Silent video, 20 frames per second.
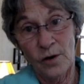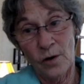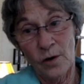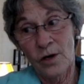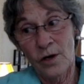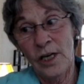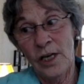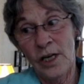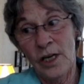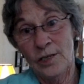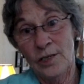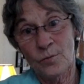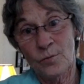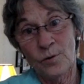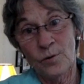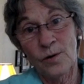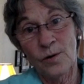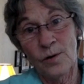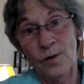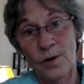our needs
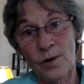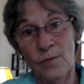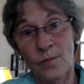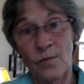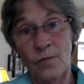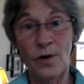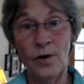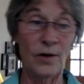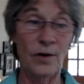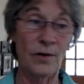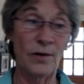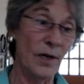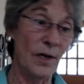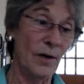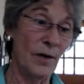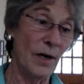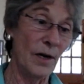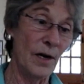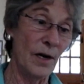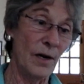were and what
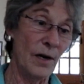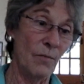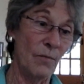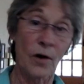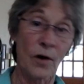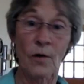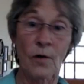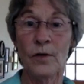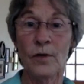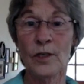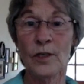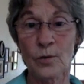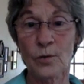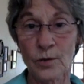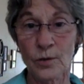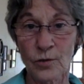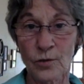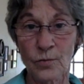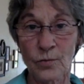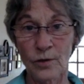our
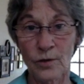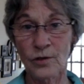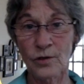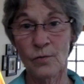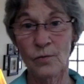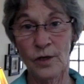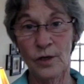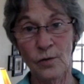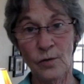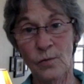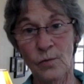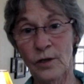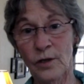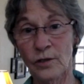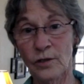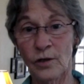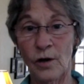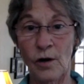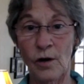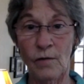resources were, so we knew
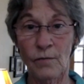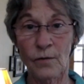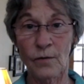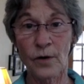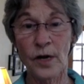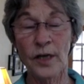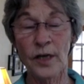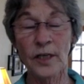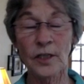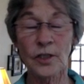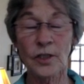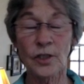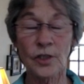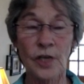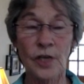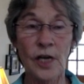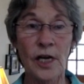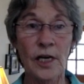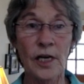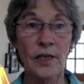what to offer and
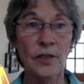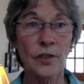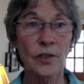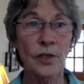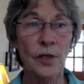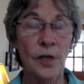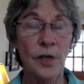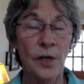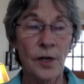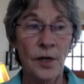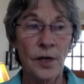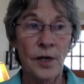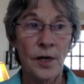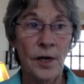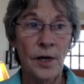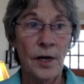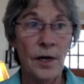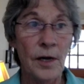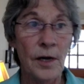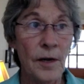exchange.
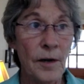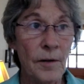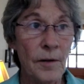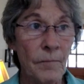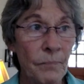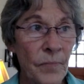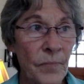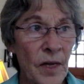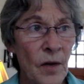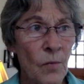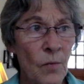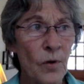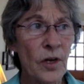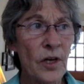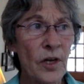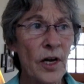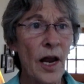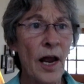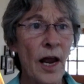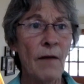
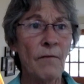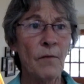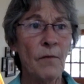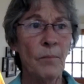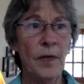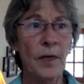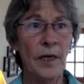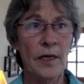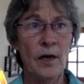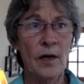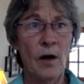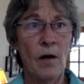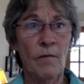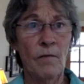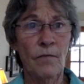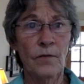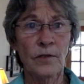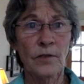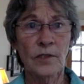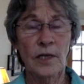We're going to have a big
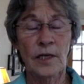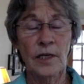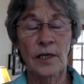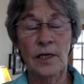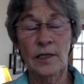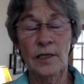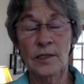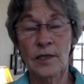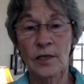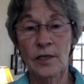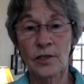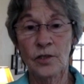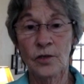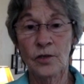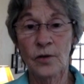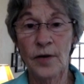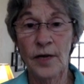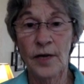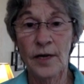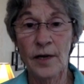conference, I guess, next
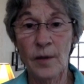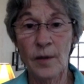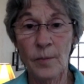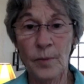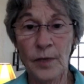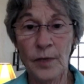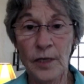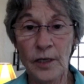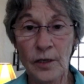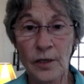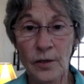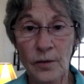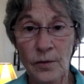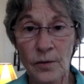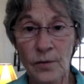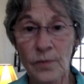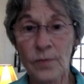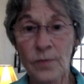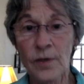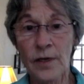year at
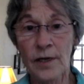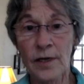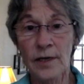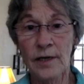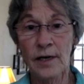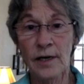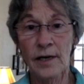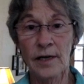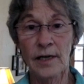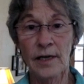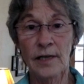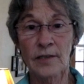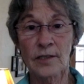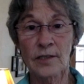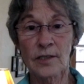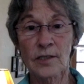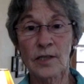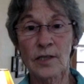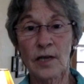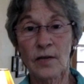NLPU. I
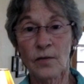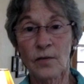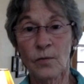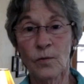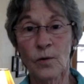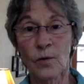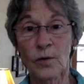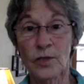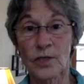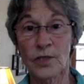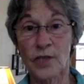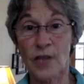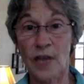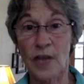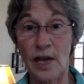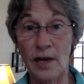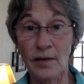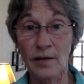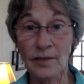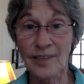guess it's out. The word is
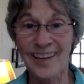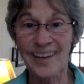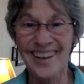out.